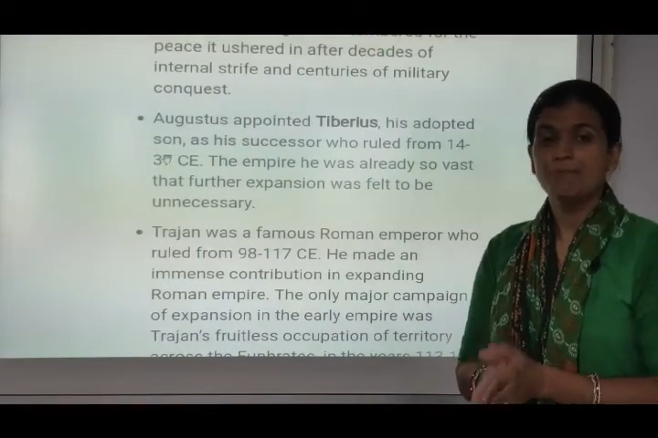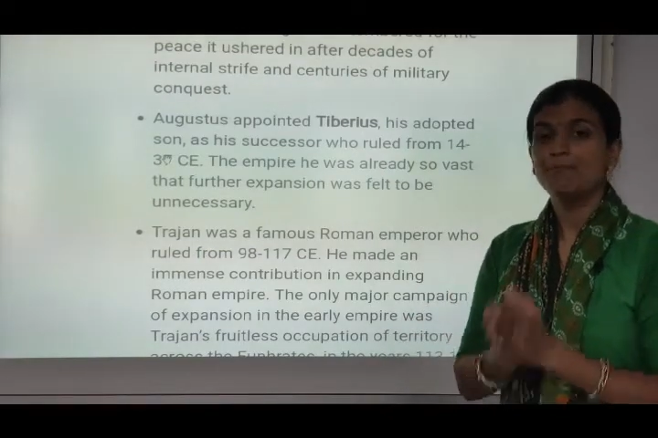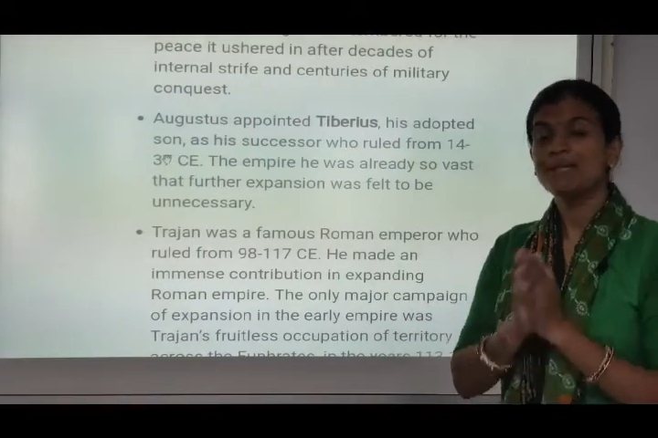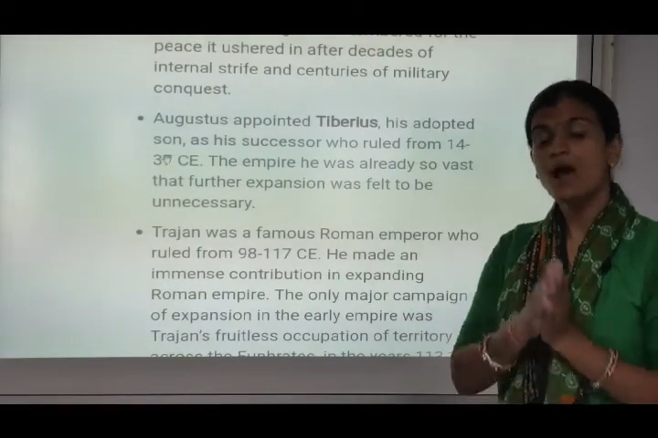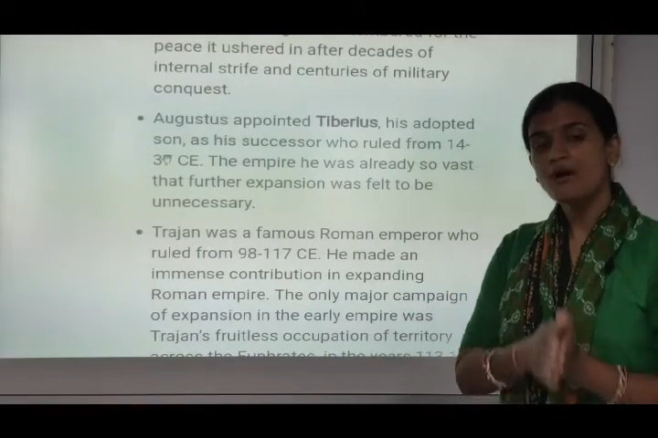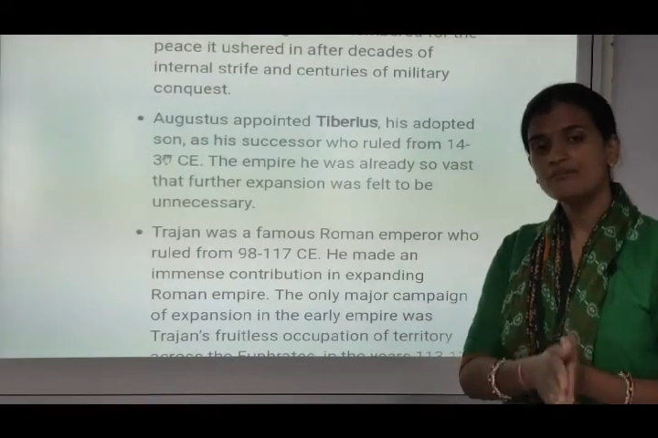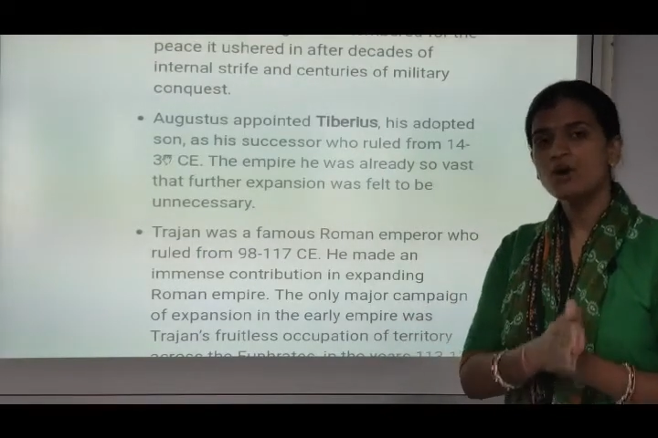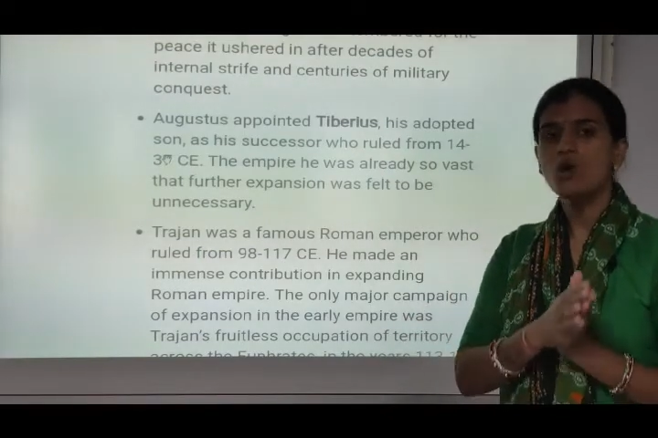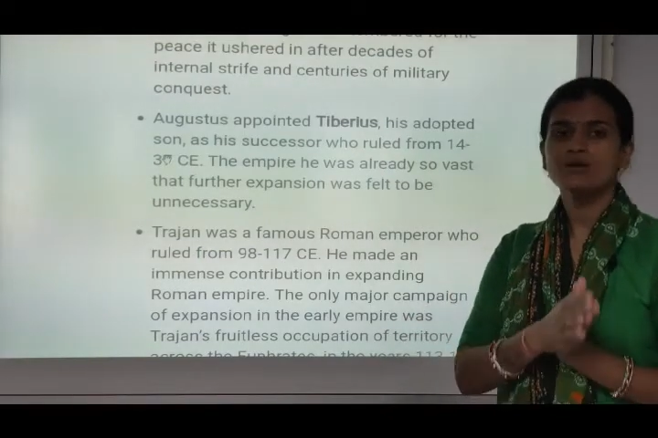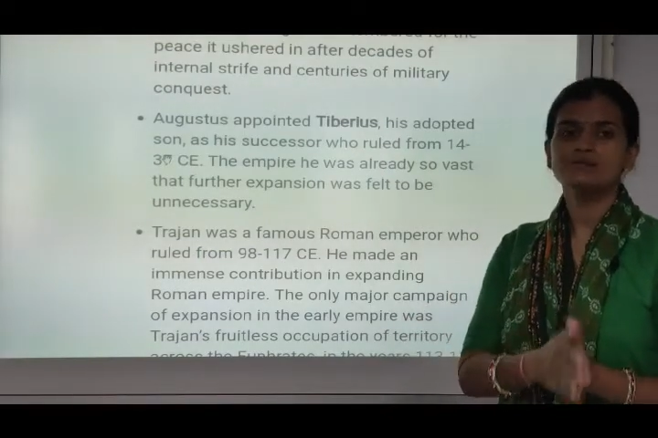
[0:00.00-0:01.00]
But
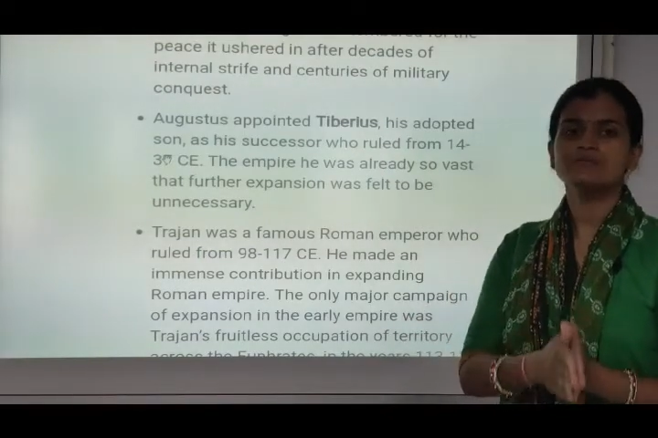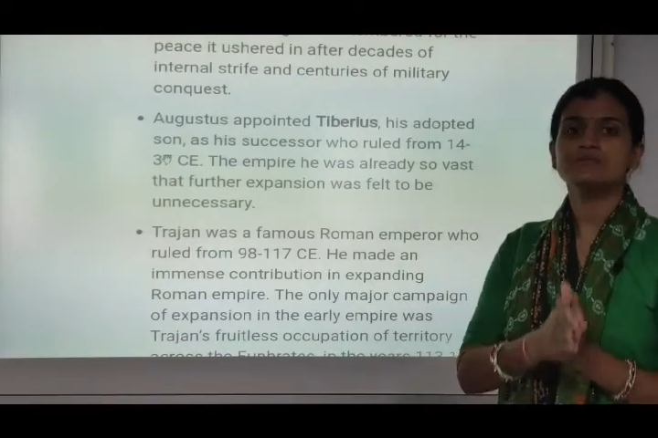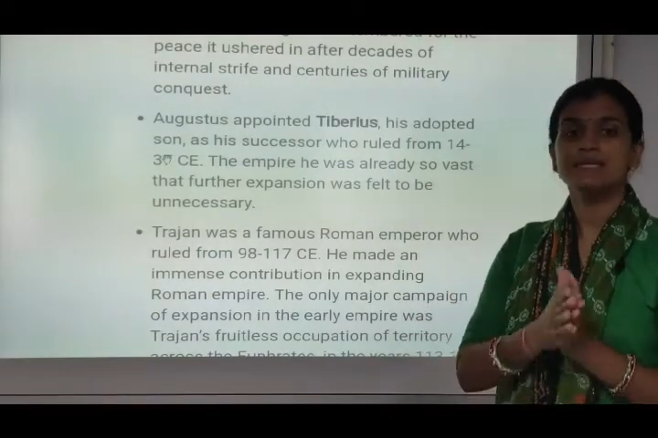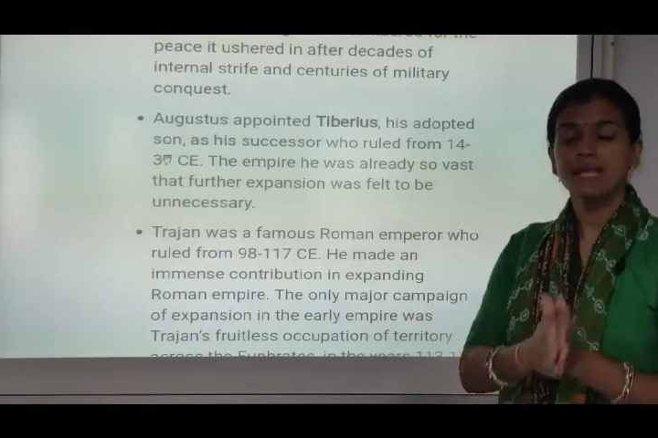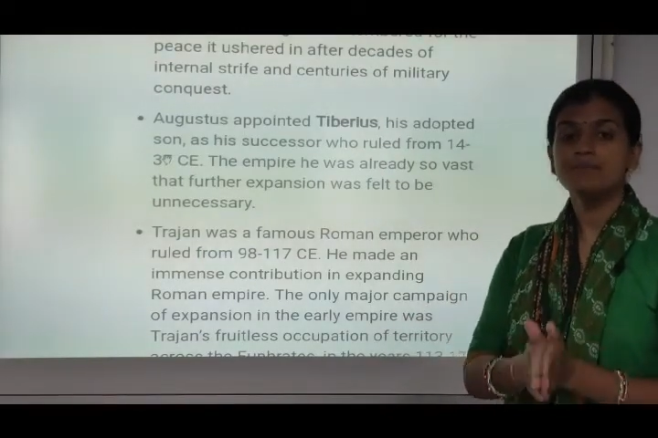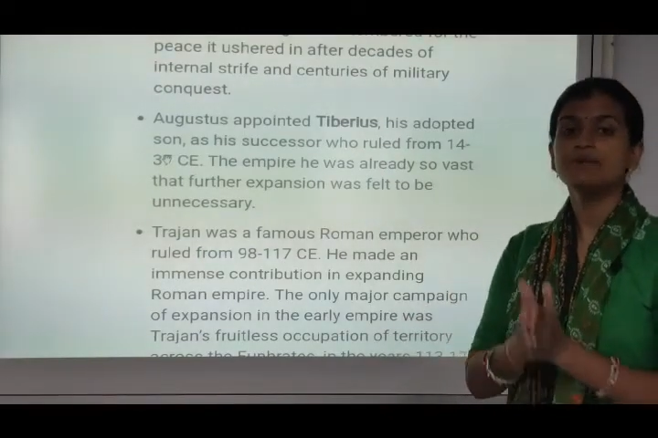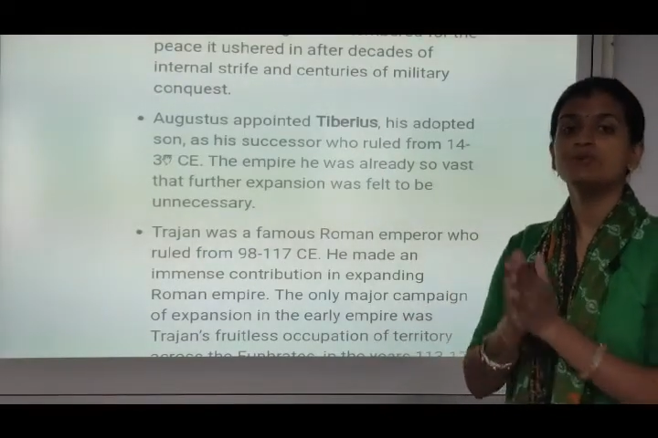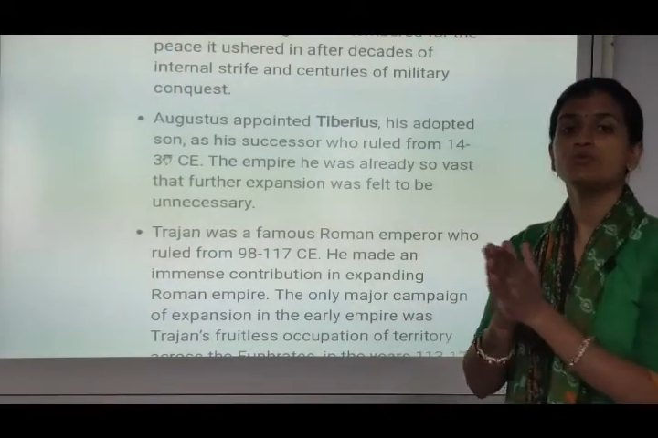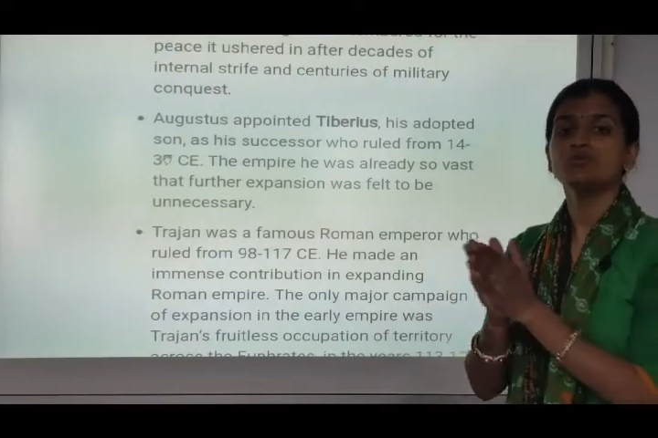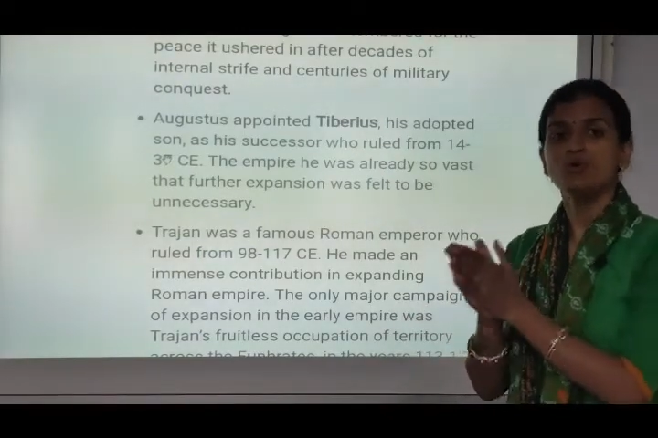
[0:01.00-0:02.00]
after Augustus came
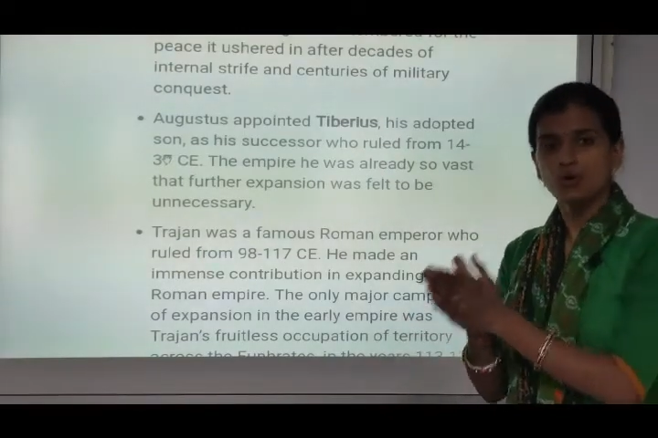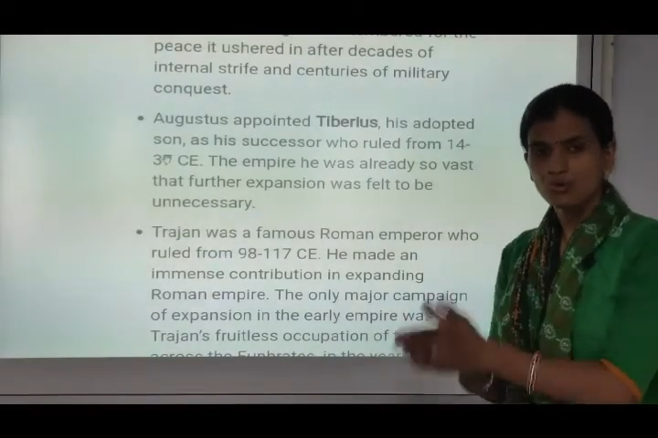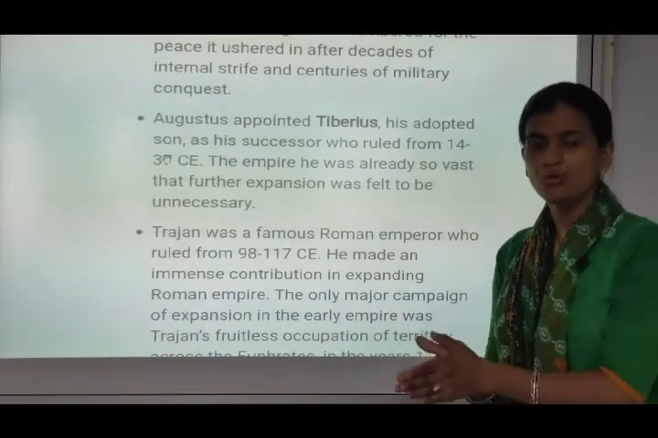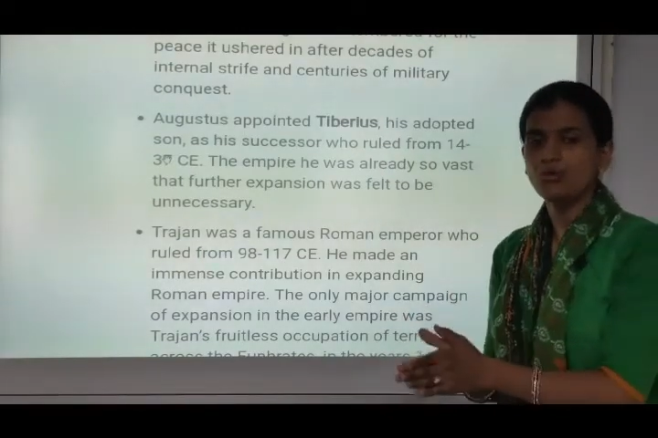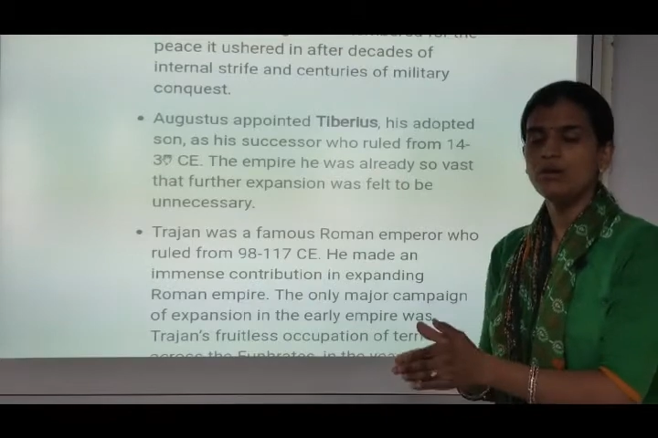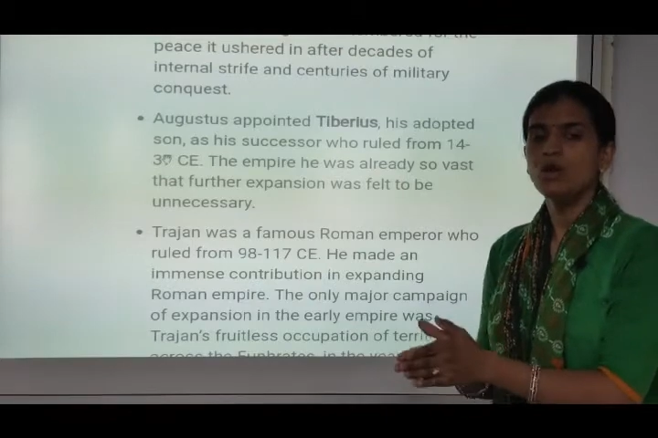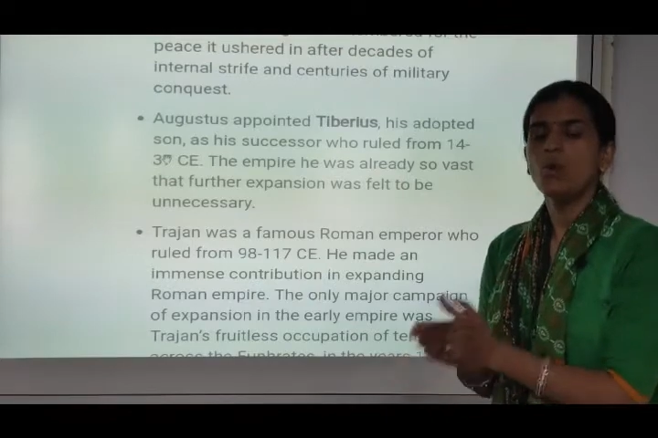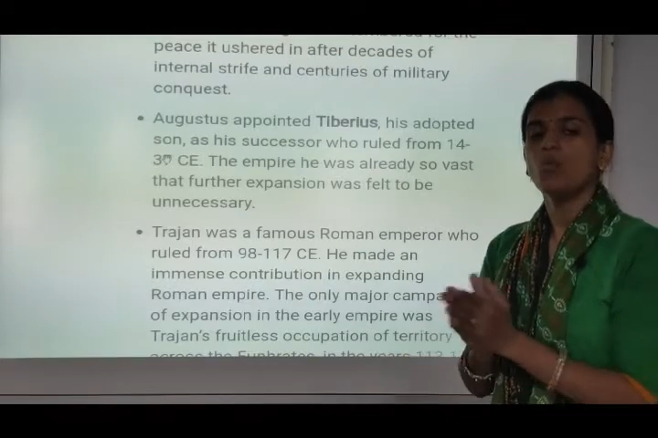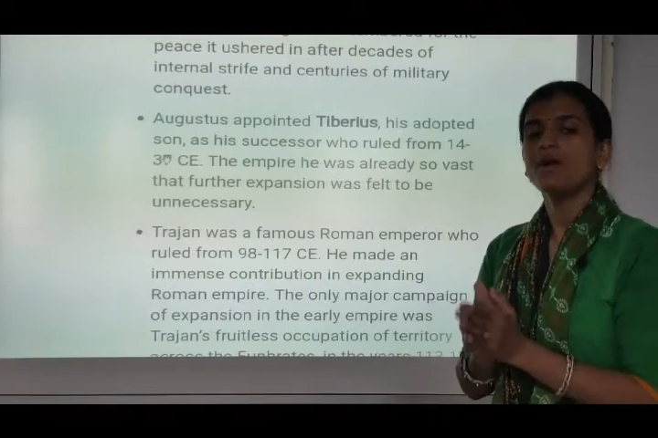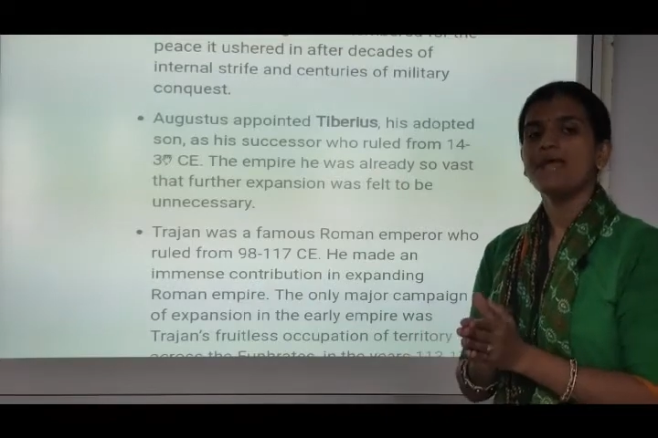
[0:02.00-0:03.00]
into rule,
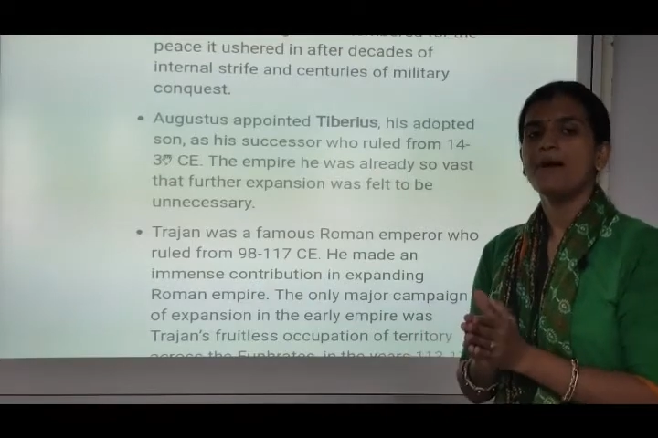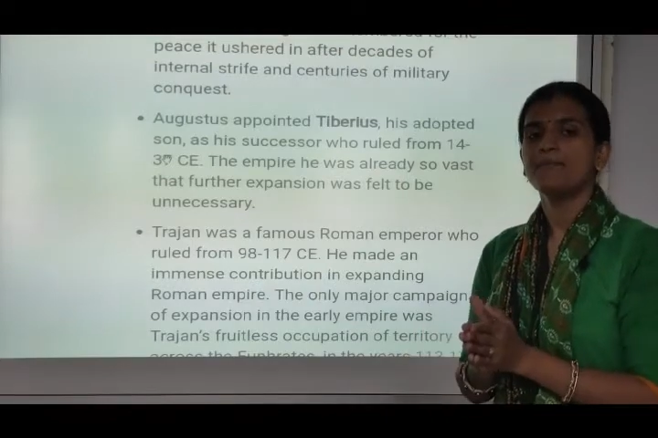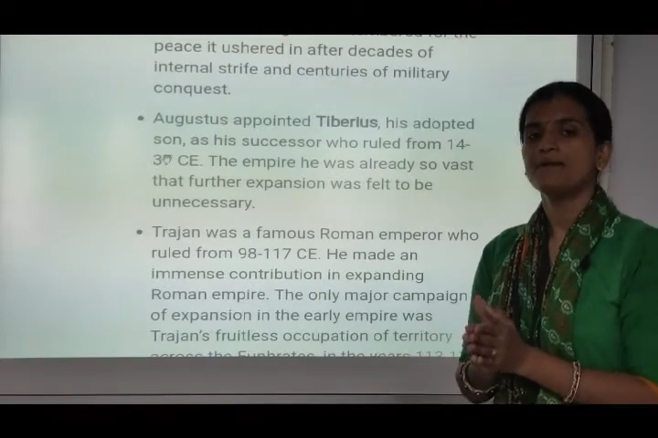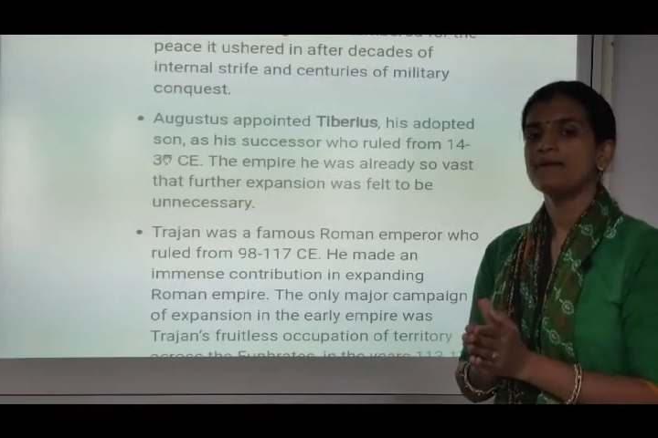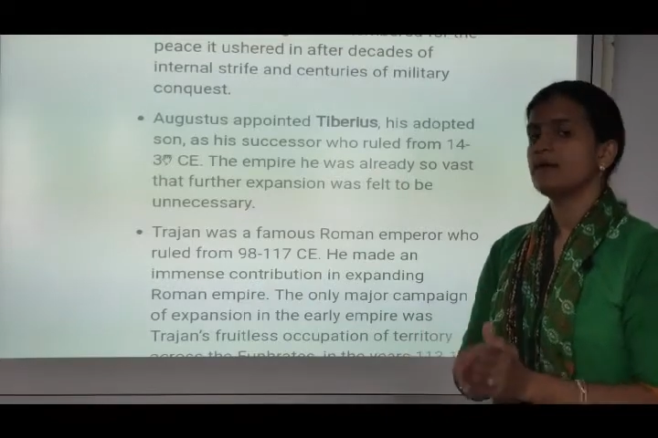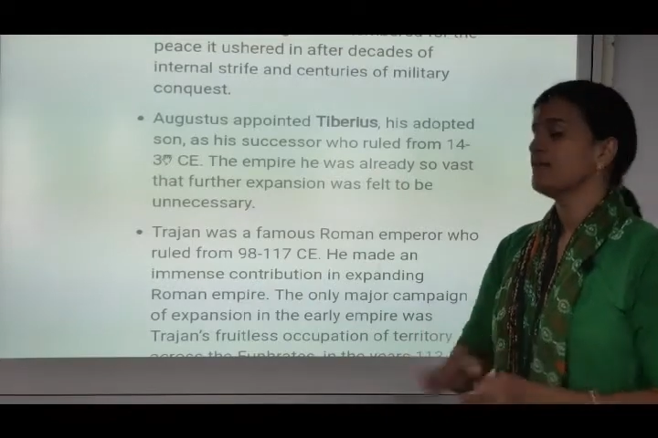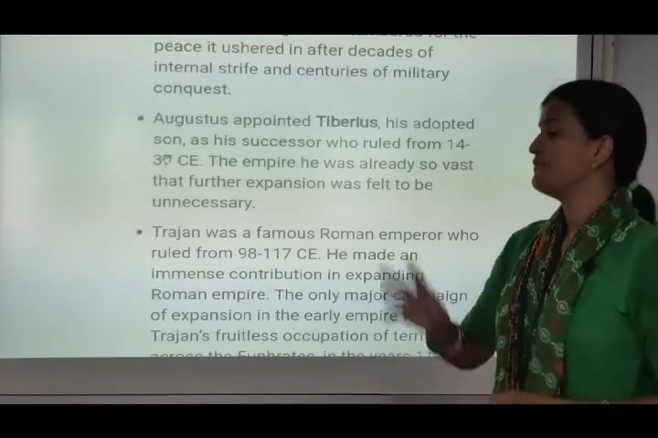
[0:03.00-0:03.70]
what happened?